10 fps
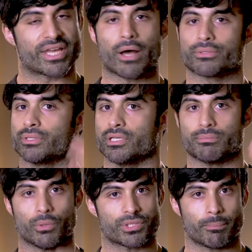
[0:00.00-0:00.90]
houses,
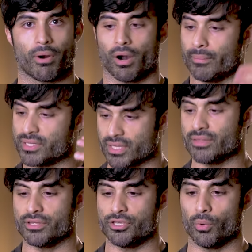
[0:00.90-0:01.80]
most apartments
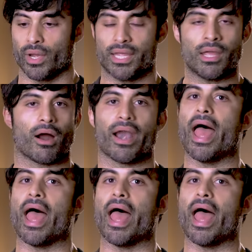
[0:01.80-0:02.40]
in the UAE are